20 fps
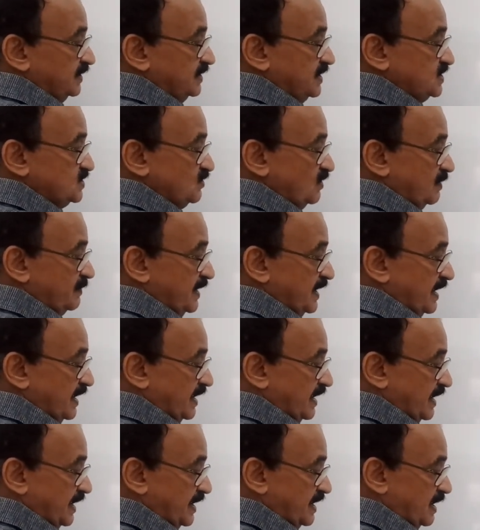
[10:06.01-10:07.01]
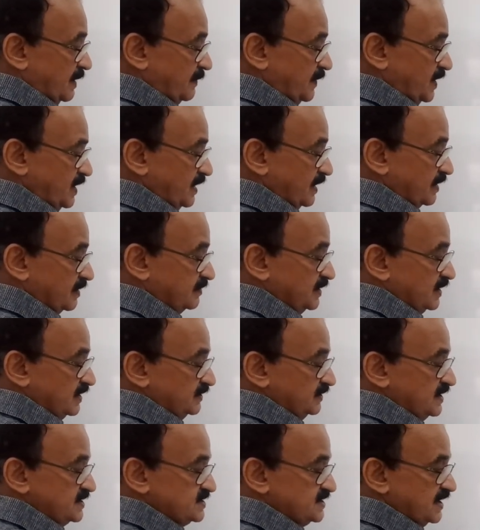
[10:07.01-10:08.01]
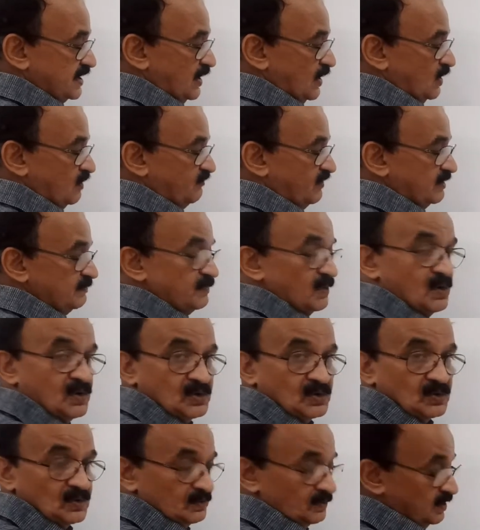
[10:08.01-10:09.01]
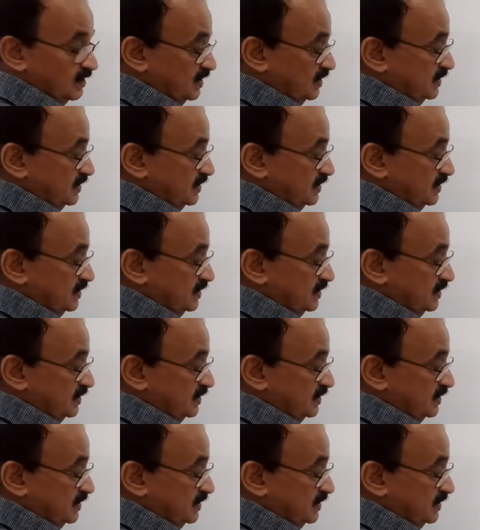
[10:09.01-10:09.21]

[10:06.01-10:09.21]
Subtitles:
this will be double the signal of one proton,